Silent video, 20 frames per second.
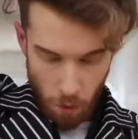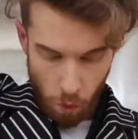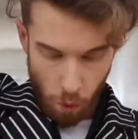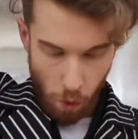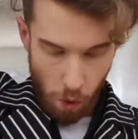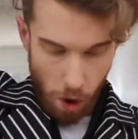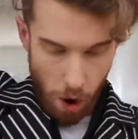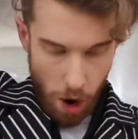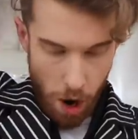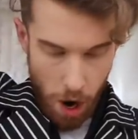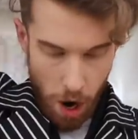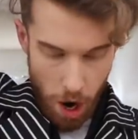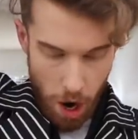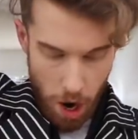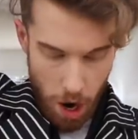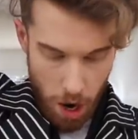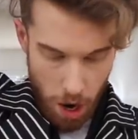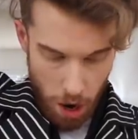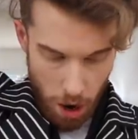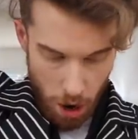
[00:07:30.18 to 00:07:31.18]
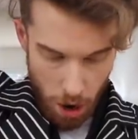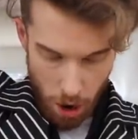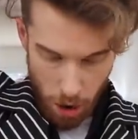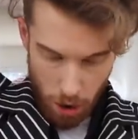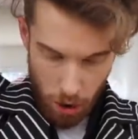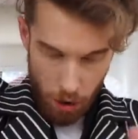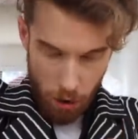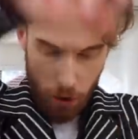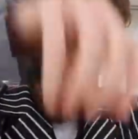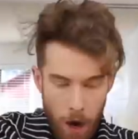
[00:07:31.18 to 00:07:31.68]
Whoa!
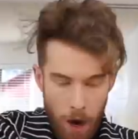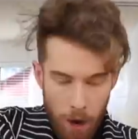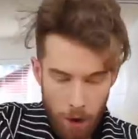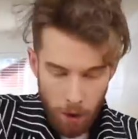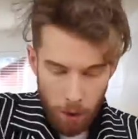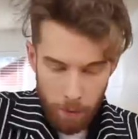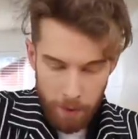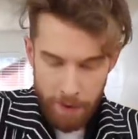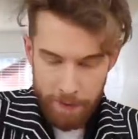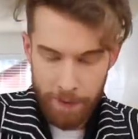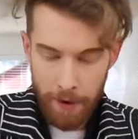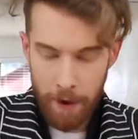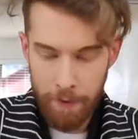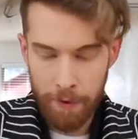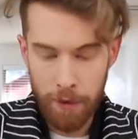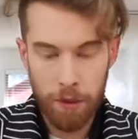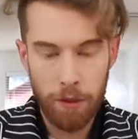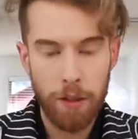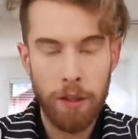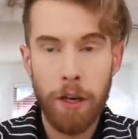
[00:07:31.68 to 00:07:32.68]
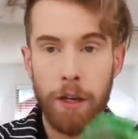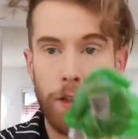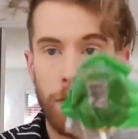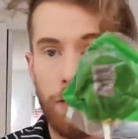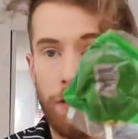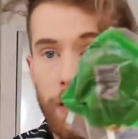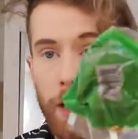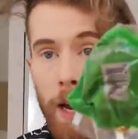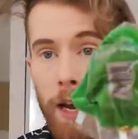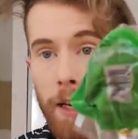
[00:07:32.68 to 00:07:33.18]
Oh, my favorite
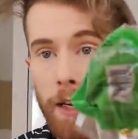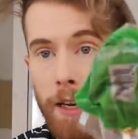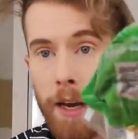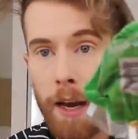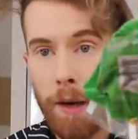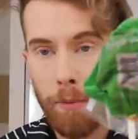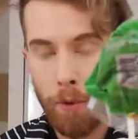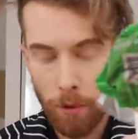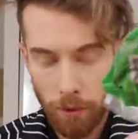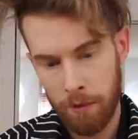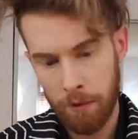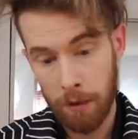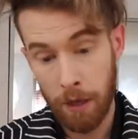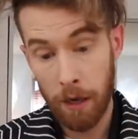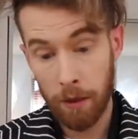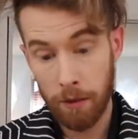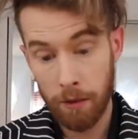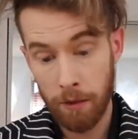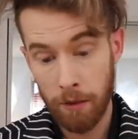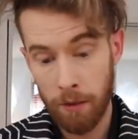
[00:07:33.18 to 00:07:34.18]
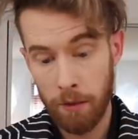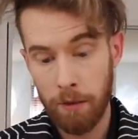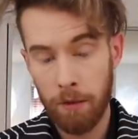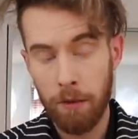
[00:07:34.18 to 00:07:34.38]
suckers, candy apple. Socks?